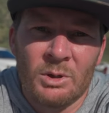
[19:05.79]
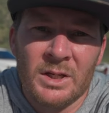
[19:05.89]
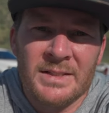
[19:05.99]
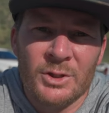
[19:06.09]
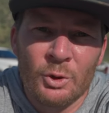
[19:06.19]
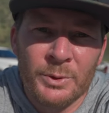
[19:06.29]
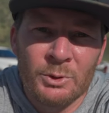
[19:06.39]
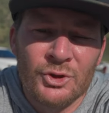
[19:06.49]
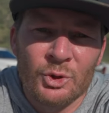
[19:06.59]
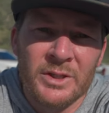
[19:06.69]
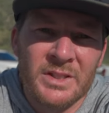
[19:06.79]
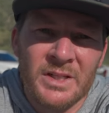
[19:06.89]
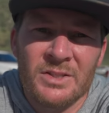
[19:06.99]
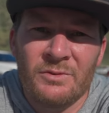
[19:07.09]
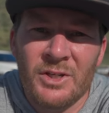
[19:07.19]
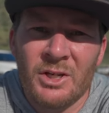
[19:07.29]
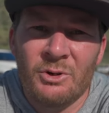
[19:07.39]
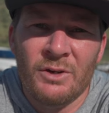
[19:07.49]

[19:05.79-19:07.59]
Well, guys, I hope you enjoyed today's video,